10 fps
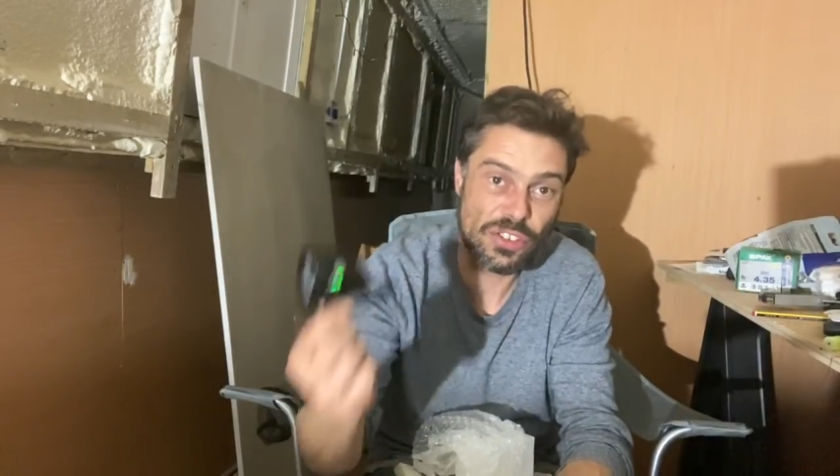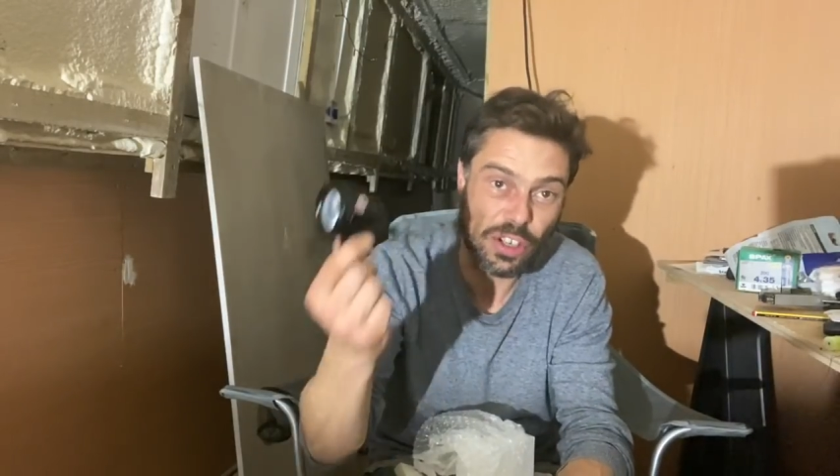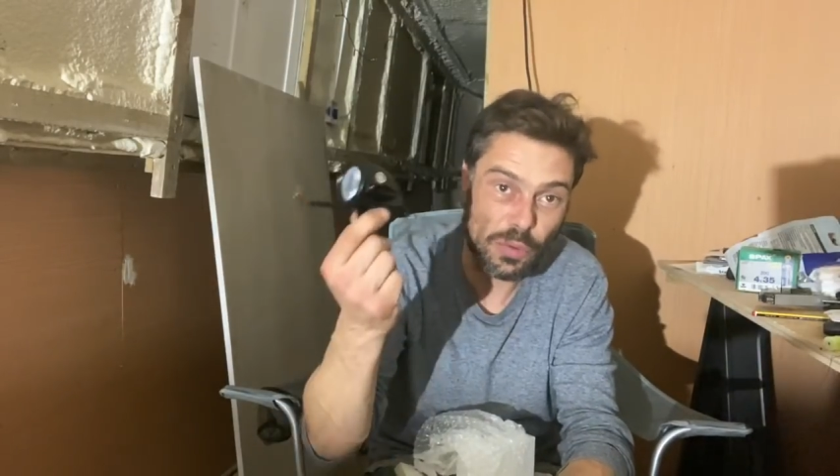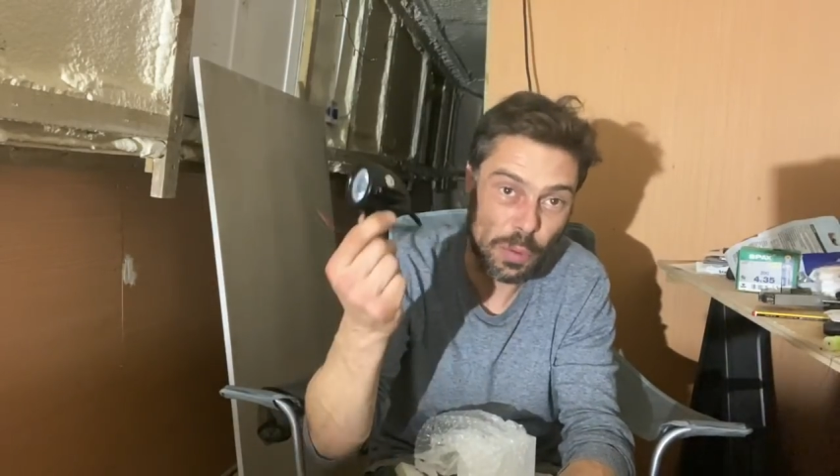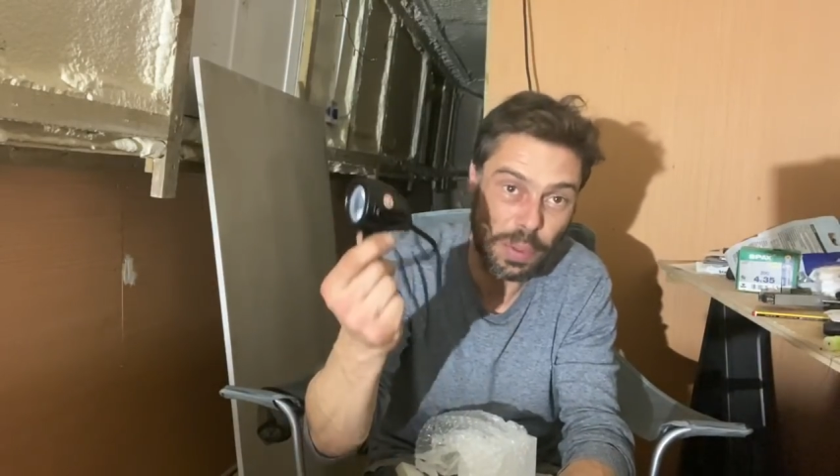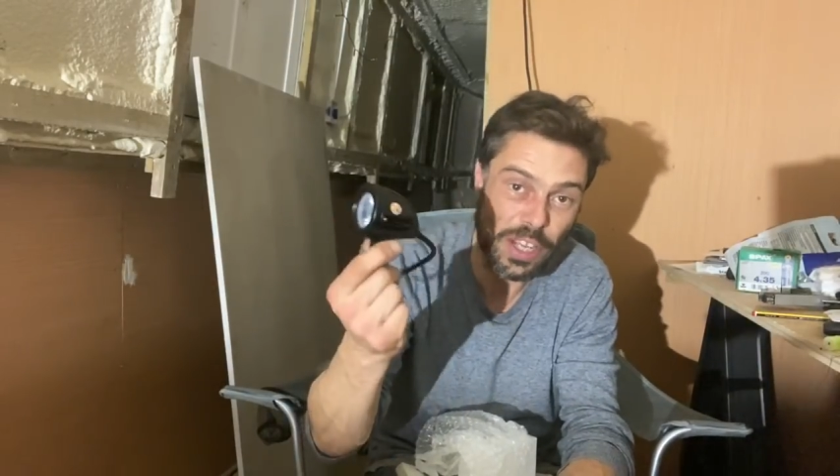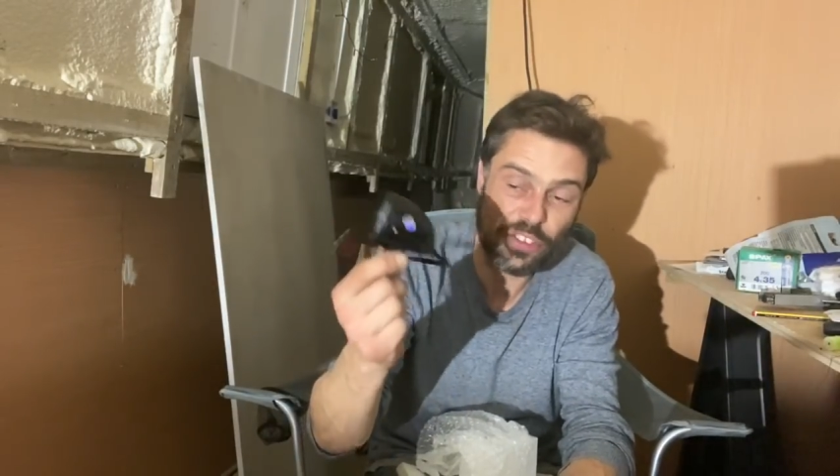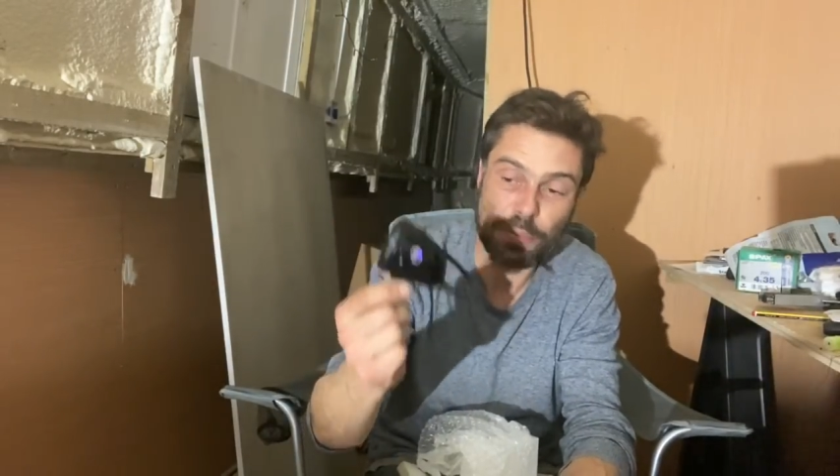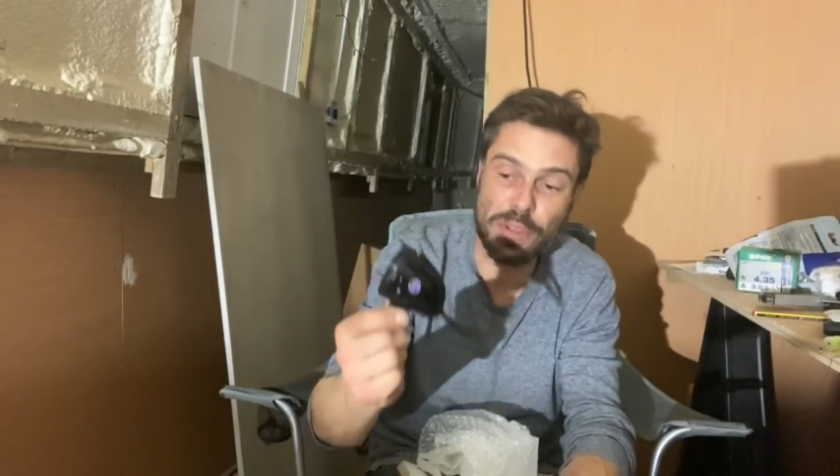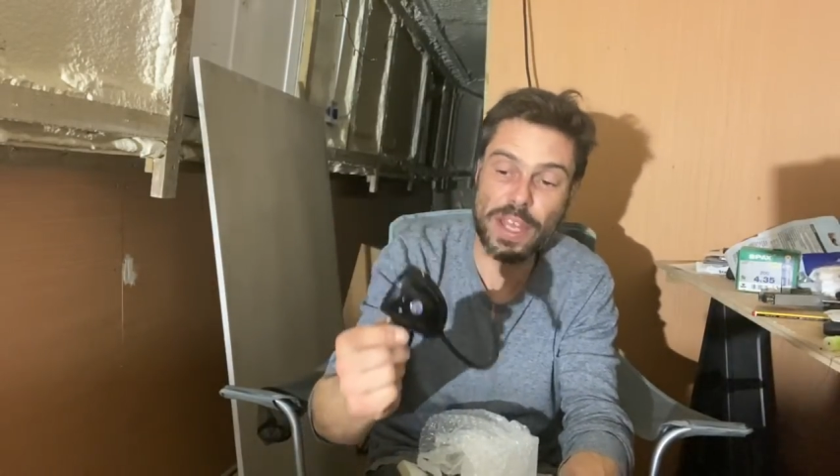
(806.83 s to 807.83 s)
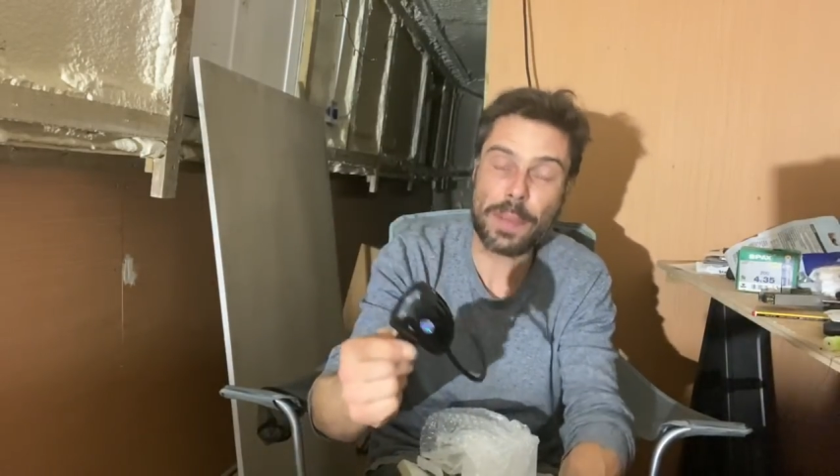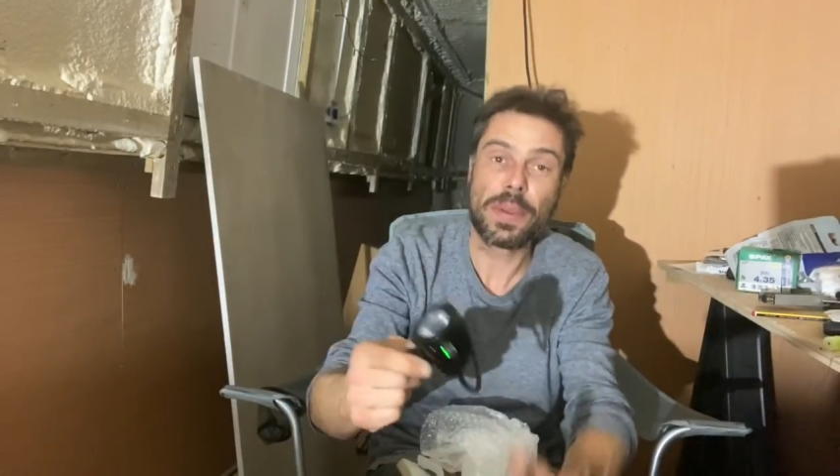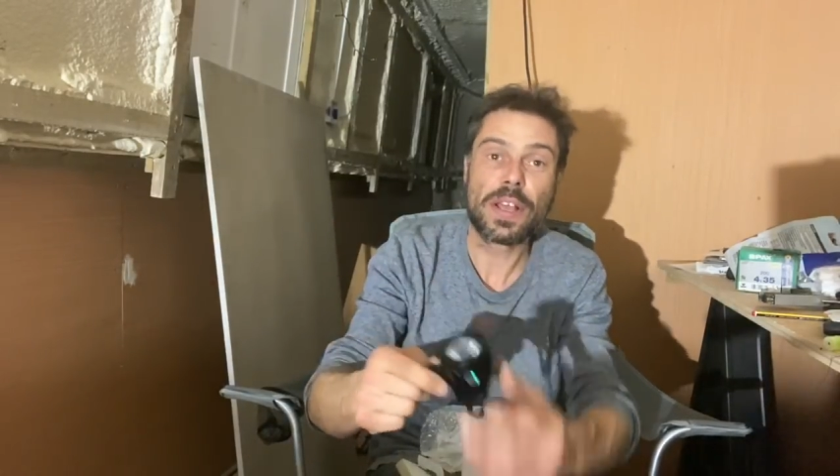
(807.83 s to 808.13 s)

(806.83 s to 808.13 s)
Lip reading: so replace them with them.